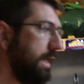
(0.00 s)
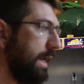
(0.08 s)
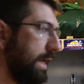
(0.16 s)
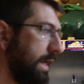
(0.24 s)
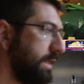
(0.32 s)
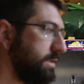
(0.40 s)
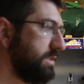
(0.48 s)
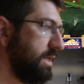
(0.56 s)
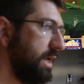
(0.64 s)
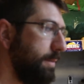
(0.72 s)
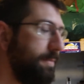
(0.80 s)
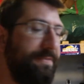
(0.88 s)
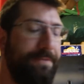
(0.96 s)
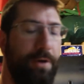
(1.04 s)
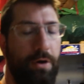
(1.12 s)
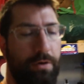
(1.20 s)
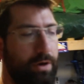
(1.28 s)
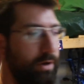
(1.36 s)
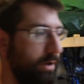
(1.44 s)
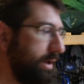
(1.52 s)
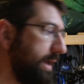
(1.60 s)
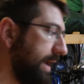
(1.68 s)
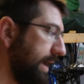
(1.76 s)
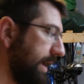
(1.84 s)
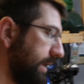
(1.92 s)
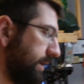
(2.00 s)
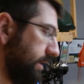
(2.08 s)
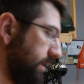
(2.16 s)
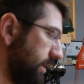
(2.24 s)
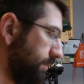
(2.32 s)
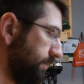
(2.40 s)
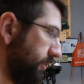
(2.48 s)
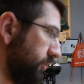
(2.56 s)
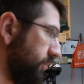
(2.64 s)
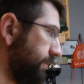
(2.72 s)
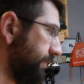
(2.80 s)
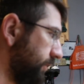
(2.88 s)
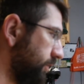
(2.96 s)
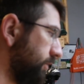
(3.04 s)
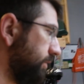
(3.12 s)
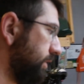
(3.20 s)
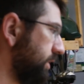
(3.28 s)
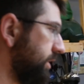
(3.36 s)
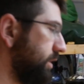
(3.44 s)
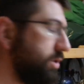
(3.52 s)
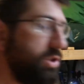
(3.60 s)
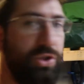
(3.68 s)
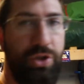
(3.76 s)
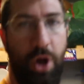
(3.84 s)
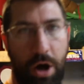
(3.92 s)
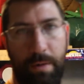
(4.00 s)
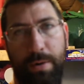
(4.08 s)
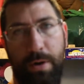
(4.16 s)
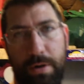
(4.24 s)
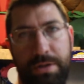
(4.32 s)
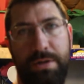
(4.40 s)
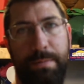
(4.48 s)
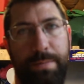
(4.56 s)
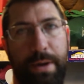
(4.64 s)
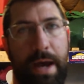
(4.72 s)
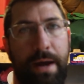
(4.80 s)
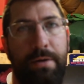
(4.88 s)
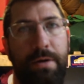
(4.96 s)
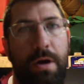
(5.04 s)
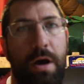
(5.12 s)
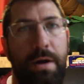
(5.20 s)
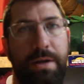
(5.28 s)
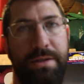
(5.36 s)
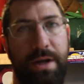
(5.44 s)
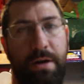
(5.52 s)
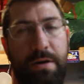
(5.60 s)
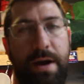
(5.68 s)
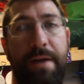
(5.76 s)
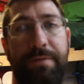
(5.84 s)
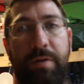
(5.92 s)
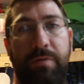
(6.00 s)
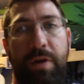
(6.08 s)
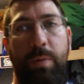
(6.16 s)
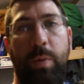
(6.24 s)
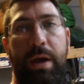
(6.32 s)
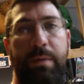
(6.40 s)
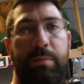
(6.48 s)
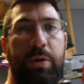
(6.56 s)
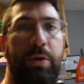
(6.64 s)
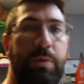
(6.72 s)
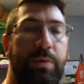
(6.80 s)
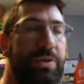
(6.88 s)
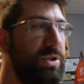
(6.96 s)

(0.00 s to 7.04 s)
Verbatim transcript: And Skip Volk had a beautiful starburst pattern on his aircraft in red, white, and blue.